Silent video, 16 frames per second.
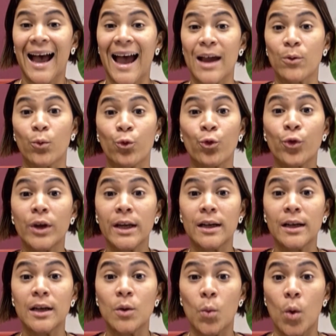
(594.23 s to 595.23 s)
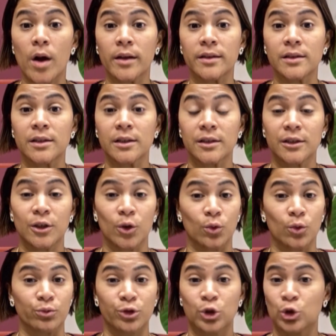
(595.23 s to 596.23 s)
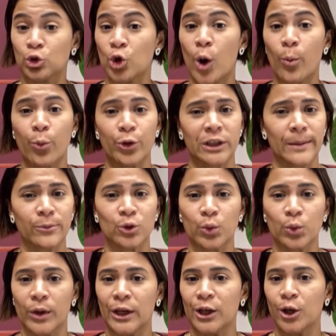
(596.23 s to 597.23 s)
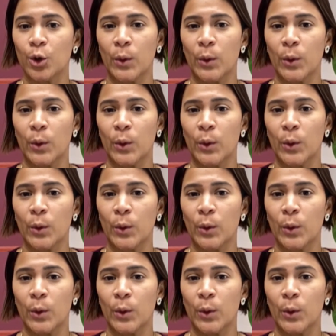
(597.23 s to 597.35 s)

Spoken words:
I really want to stop what I'm doing,